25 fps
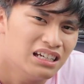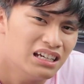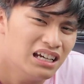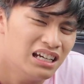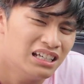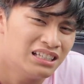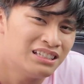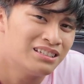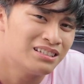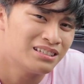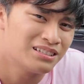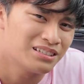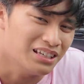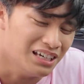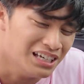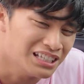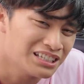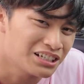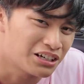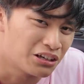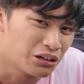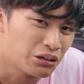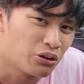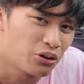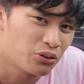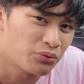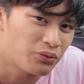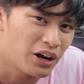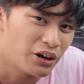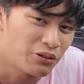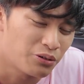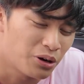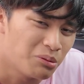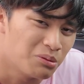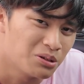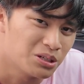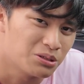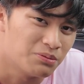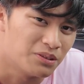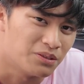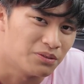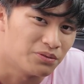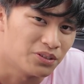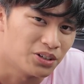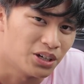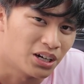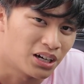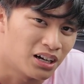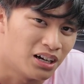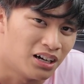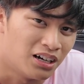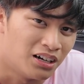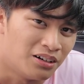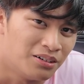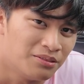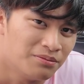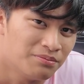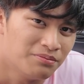It's a glorified rubbish bin for your car.